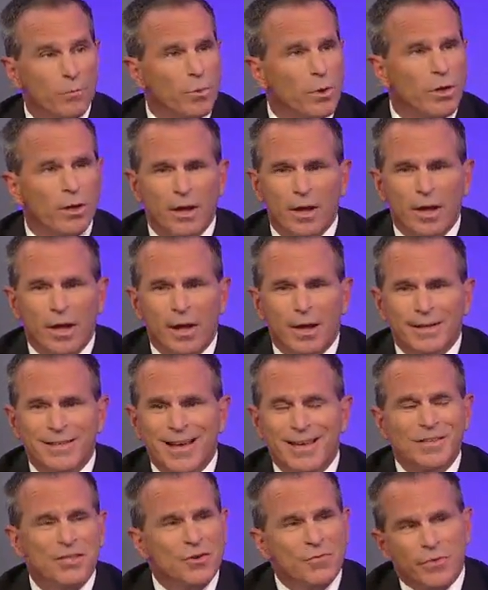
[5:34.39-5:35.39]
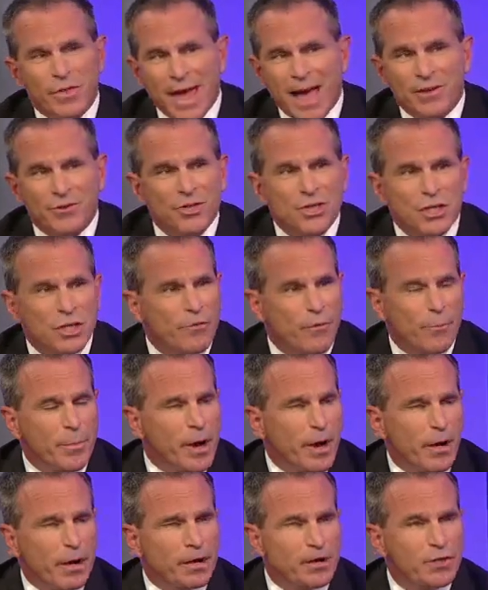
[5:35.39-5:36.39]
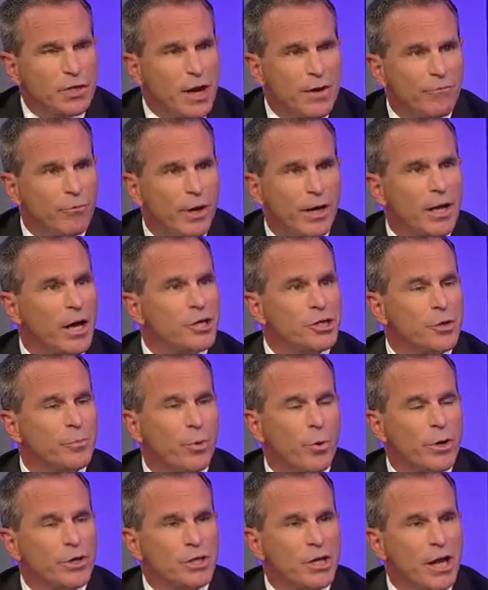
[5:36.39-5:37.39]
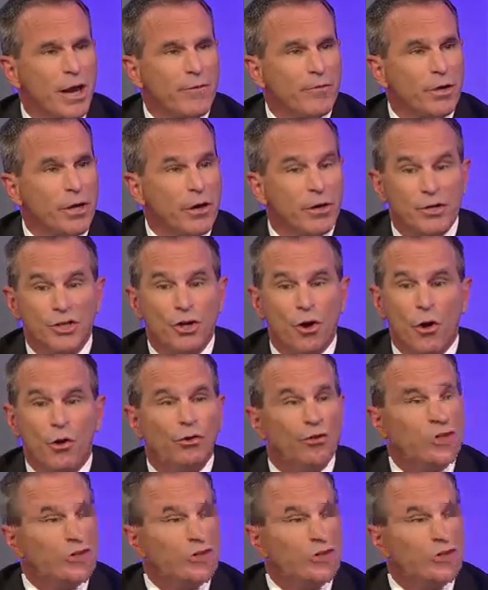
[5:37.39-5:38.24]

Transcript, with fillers: Well, Tens of thousands of Americans have radiation poisoning every year. It's called